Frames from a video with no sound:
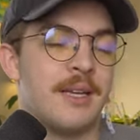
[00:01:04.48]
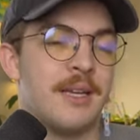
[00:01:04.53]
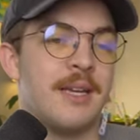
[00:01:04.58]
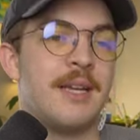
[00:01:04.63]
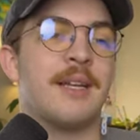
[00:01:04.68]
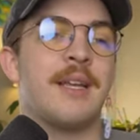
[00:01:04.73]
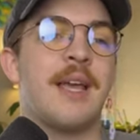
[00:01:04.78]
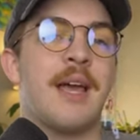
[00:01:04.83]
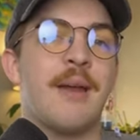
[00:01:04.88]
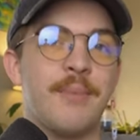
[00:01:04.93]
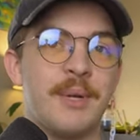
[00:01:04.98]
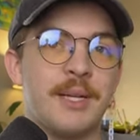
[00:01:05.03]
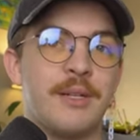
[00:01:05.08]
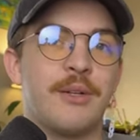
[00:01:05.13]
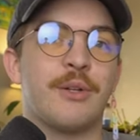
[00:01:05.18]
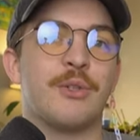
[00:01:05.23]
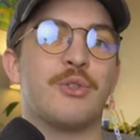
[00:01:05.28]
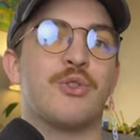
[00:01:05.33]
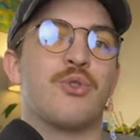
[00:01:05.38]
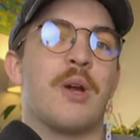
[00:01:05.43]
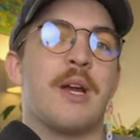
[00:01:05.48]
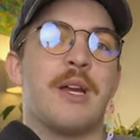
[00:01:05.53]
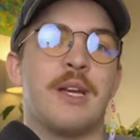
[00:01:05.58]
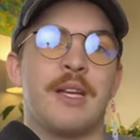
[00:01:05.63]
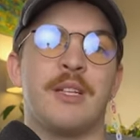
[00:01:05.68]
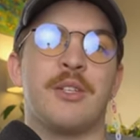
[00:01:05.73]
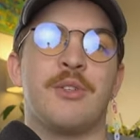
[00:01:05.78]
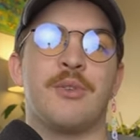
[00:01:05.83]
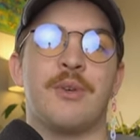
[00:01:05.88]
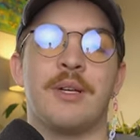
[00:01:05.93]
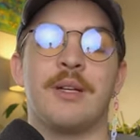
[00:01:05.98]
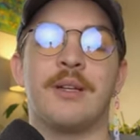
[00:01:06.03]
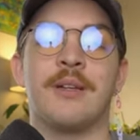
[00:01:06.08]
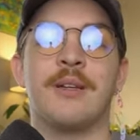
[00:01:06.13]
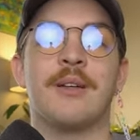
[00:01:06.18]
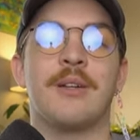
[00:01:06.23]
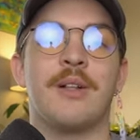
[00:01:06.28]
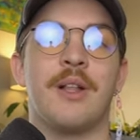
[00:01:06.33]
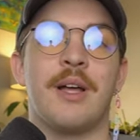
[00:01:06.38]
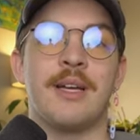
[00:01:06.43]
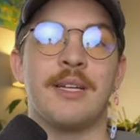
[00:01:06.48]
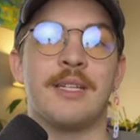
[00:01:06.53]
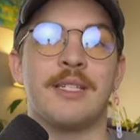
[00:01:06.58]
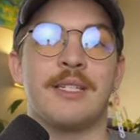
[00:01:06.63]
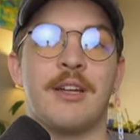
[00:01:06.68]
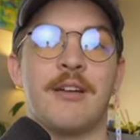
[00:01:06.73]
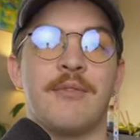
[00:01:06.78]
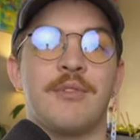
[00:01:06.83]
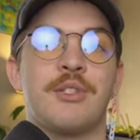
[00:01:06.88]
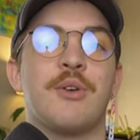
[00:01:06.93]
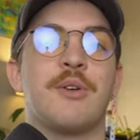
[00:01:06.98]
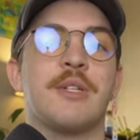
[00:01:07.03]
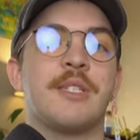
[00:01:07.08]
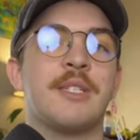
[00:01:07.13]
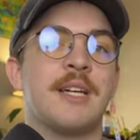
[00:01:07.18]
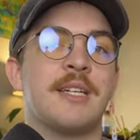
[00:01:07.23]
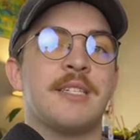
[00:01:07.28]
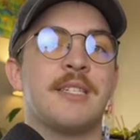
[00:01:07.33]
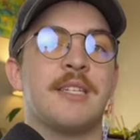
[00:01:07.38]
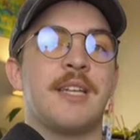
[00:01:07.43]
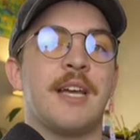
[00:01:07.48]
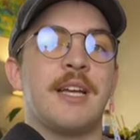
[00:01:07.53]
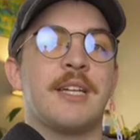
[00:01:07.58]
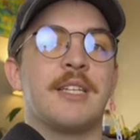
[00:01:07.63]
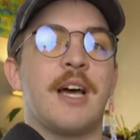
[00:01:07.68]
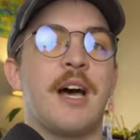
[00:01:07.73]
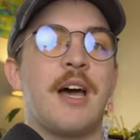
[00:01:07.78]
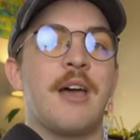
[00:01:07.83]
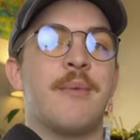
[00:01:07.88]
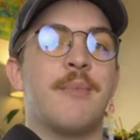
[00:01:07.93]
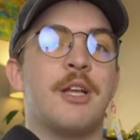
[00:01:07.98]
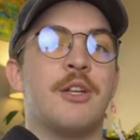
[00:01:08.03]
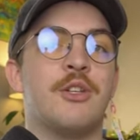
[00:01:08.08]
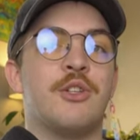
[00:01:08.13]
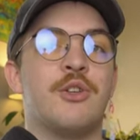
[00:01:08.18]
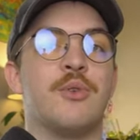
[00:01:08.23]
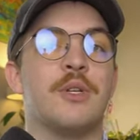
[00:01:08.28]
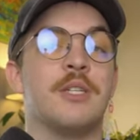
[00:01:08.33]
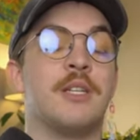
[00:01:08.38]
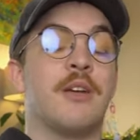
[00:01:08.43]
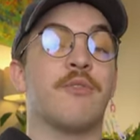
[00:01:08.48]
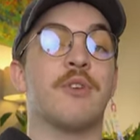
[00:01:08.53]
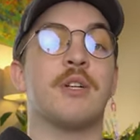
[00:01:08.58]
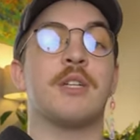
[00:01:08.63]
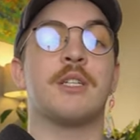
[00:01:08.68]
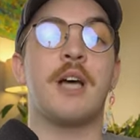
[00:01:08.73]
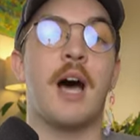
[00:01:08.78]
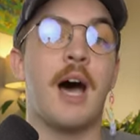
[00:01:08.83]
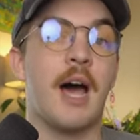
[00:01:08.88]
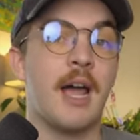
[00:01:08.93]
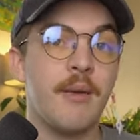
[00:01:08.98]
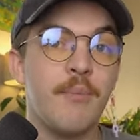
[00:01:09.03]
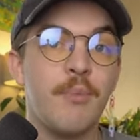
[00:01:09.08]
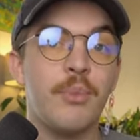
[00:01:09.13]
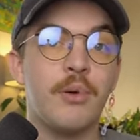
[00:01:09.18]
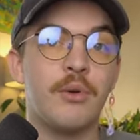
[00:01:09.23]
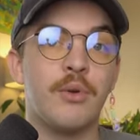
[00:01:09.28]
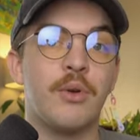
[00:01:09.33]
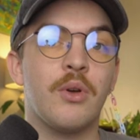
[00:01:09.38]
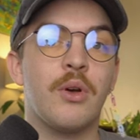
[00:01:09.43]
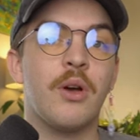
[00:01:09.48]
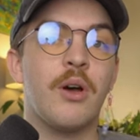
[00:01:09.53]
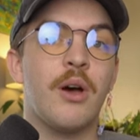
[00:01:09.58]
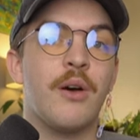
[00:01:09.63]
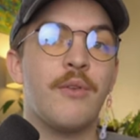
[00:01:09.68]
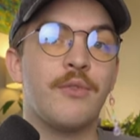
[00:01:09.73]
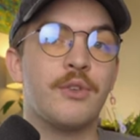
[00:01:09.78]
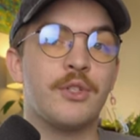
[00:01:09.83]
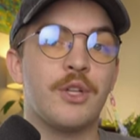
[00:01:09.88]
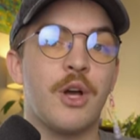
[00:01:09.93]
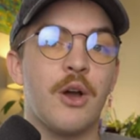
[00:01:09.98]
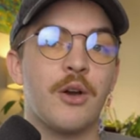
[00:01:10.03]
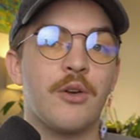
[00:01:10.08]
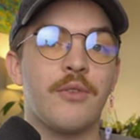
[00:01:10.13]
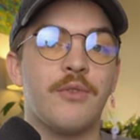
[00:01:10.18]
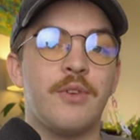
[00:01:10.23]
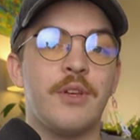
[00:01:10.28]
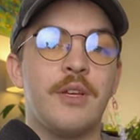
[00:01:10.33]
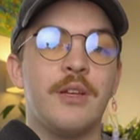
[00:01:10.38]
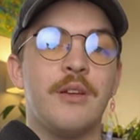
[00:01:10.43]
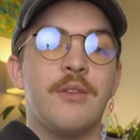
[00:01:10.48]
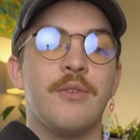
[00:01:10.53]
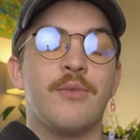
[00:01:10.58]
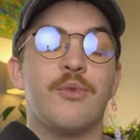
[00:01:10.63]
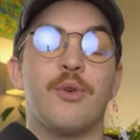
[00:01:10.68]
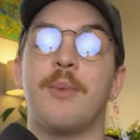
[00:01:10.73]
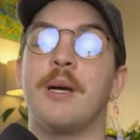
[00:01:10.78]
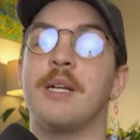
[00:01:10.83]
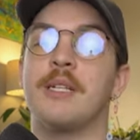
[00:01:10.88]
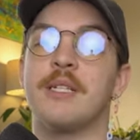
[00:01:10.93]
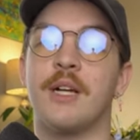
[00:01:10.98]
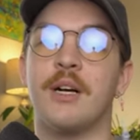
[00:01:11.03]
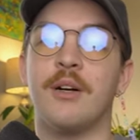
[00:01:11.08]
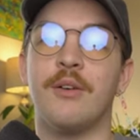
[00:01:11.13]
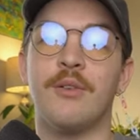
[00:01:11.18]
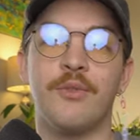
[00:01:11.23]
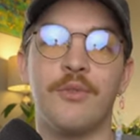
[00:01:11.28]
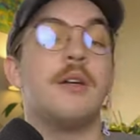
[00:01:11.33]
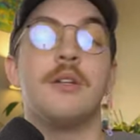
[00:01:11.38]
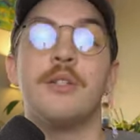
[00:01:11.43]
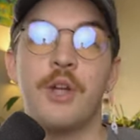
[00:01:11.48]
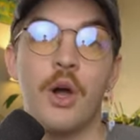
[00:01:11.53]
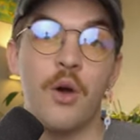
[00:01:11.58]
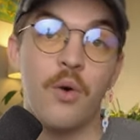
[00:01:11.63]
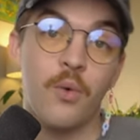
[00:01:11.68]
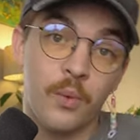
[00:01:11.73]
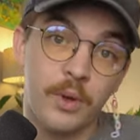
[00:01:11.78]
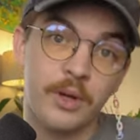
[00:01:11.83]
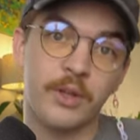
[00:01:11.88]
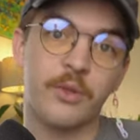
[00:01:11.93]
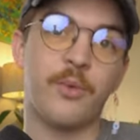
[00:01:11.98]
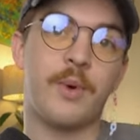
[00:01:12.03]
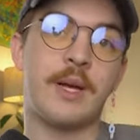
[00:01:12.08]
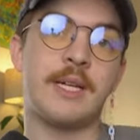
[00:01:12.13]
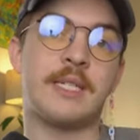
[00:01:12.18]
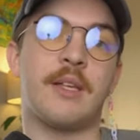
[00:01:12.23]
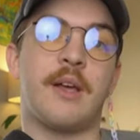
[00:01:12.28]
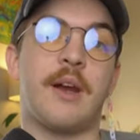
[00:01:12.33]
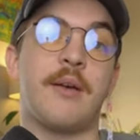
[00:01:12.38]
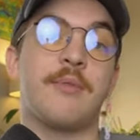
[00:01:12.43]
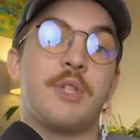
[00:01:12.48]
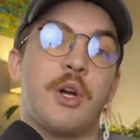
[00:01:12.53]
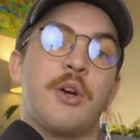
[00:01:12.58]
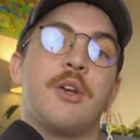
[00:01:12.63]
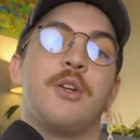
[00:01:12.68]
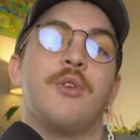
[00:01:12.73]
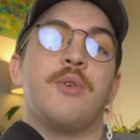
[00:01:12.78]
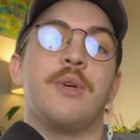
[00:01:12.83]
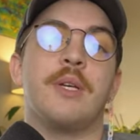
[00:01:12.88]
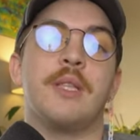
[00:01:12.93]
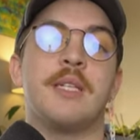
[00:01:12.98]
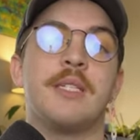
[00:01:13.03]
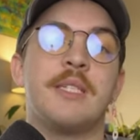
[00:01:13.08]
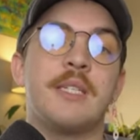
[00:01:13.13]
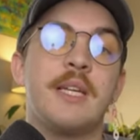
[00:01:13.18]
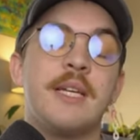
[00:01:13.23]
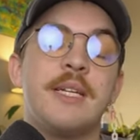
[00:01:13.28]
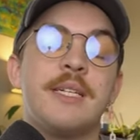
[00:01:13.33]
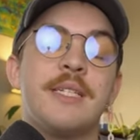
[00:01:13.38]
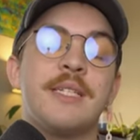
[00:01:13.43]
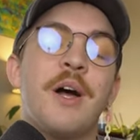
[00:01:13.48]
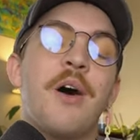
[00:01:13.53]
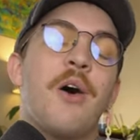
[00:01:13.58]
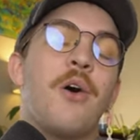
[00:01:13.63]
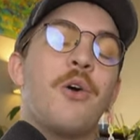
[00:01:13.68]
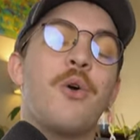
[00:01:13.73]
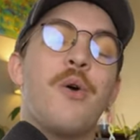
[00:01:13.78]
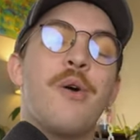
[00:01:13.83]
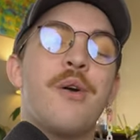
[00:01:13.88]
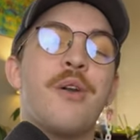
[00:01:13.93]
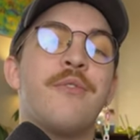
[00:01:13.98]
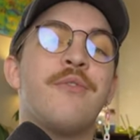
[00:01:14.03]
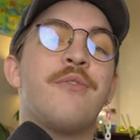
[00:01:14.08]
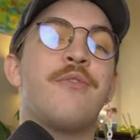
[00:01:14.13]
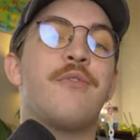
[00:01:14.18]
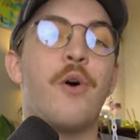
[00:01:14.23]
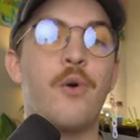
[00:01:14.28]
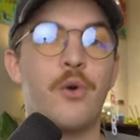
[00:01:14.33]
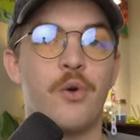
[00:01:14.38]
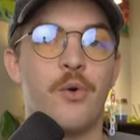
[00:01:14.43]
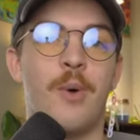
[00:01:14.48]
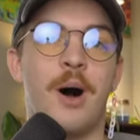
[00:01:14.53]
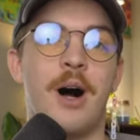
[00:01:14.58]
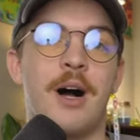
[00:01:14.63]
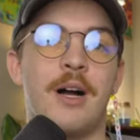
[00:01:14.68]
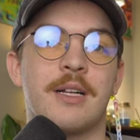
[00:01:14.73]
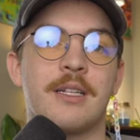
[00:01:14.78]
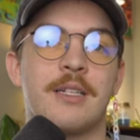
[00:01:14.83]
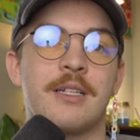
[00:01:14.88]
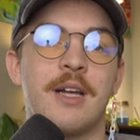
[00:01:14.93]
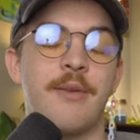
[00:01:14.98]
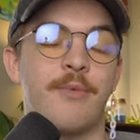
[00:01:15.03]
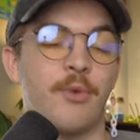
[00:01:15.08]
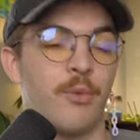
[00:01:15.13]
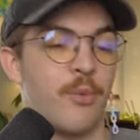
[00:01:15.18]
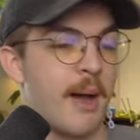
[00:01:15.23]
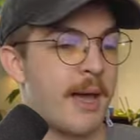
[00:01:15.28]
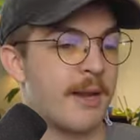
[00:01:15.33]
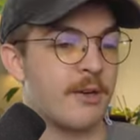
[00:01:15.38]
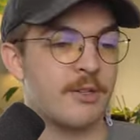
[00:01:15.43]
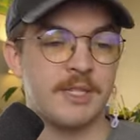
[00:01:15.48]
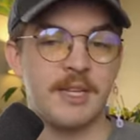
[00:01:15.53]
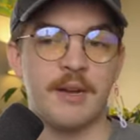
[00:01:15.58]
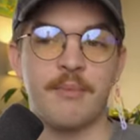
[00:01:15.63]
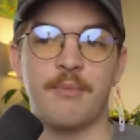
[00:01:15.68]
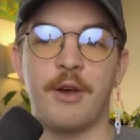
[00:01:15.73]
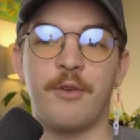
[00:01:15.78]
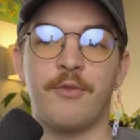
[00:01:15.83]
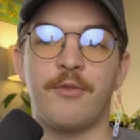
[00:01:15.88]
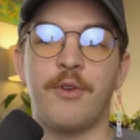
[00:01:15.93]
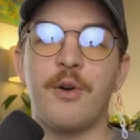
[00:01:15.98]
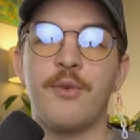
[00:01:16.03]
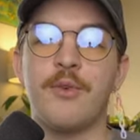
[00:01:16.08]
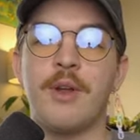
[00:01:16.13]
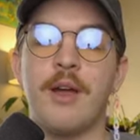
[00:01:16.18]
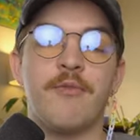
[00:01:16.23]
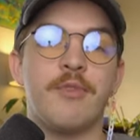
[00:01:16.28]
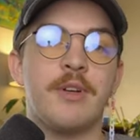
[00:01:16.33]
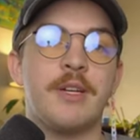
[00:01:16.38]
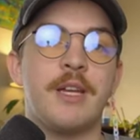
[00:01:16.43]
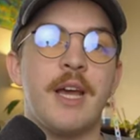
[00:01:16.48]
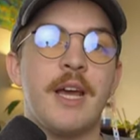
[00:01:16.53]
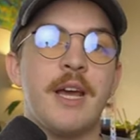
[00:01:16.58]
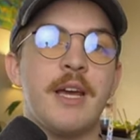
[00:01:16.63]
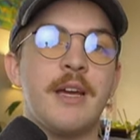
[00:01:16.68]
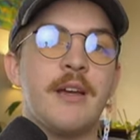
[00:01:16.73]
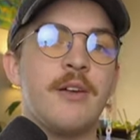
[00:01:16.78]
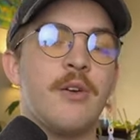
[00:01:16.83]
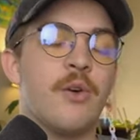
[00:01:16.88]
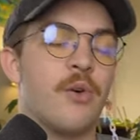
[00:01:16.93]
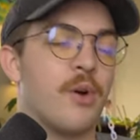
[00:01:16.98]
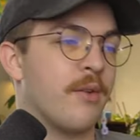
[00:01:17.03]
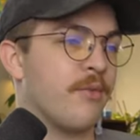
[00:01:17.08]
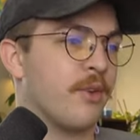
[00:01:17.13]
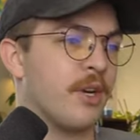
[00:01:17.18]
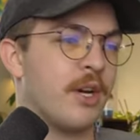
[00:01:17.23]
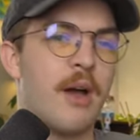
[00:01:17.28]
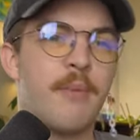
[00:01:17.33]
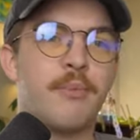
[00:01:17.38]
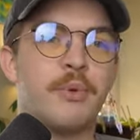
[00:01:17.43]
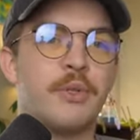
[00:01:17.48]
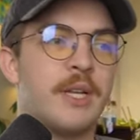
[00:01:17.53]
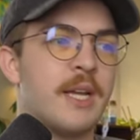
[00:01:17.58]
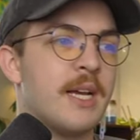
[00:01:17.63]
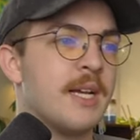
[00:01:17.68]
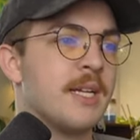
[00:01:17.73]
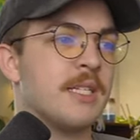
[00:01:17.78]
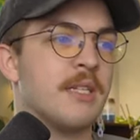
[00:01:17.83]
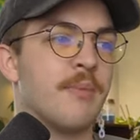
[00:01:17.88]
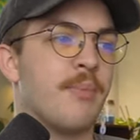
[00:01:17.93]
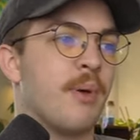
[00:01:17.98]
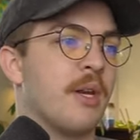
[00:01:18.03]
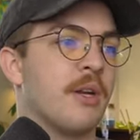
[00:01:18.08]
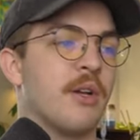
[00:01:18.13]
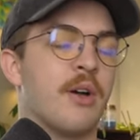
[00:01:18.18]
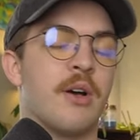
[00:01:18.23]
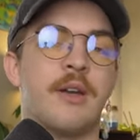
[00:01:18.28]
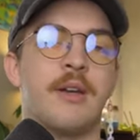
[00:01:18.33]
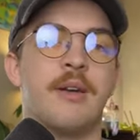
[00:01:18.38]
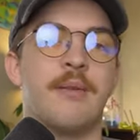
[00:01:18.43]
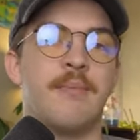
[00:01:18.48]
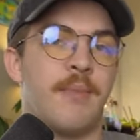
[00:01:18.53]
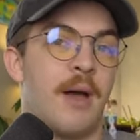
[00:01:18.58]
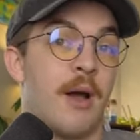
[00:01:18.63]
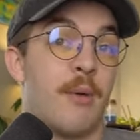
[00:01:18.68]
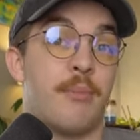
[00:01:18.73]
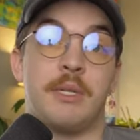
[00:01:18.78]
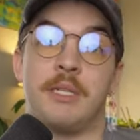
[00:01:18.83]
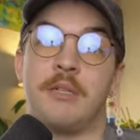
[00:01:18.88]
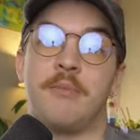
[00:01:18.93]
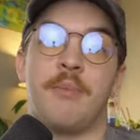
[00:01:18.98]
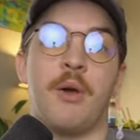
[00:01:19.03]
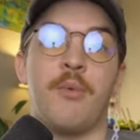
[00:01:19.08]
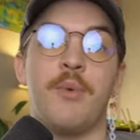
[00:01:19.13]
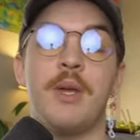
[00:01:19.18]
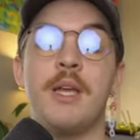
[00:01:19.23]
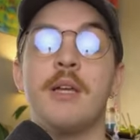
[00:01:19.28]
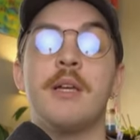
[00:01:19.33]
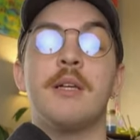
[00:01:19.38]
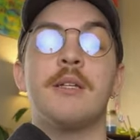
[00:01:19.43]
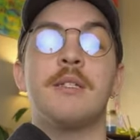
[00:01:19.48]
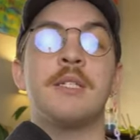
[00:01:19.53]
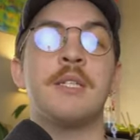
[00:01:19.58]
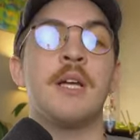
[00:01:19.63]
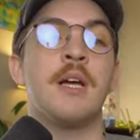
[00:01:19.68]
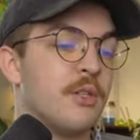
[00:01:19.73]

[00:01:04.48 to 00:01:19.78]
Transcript: it can be a little draining doing client stuff, so it's nice to take time and do a different type of photography for myself. So one of the ways that I've started doing this is I'll go out on photo walks. I have a reminder sent on my phone every day or every couple days, depending on how busy my week is,